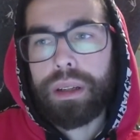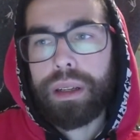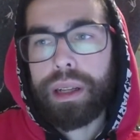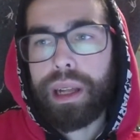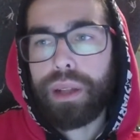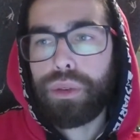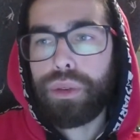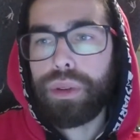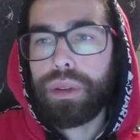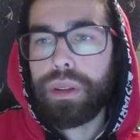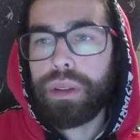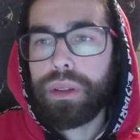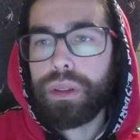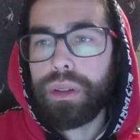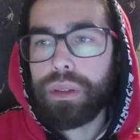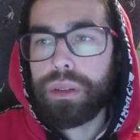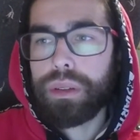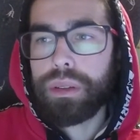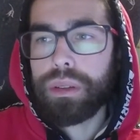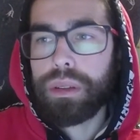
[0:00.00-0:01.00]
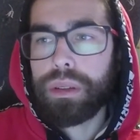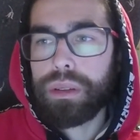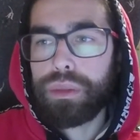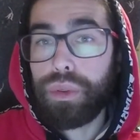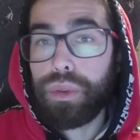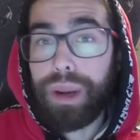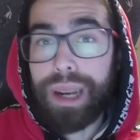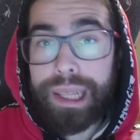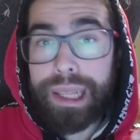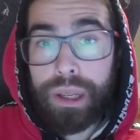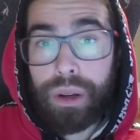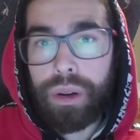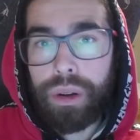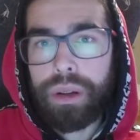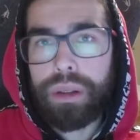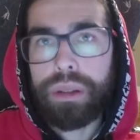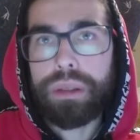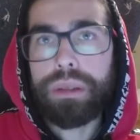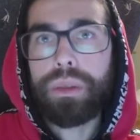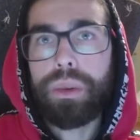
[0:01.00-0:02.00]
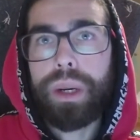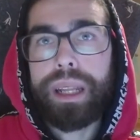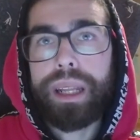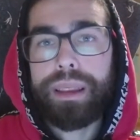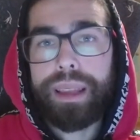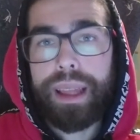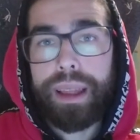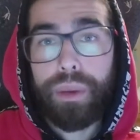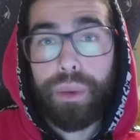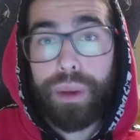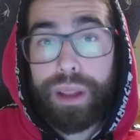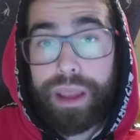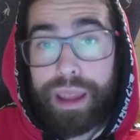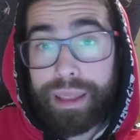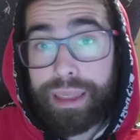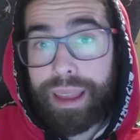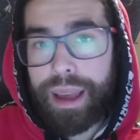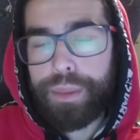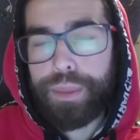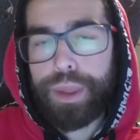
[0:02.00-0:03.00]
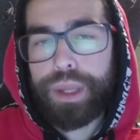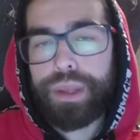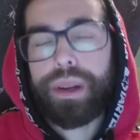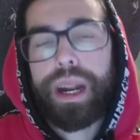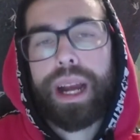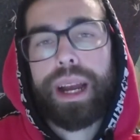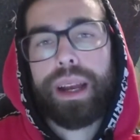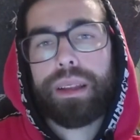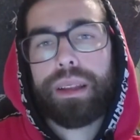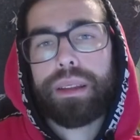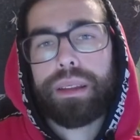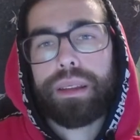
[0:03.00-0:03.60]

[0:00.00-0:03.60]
how to to let go when when the time is right.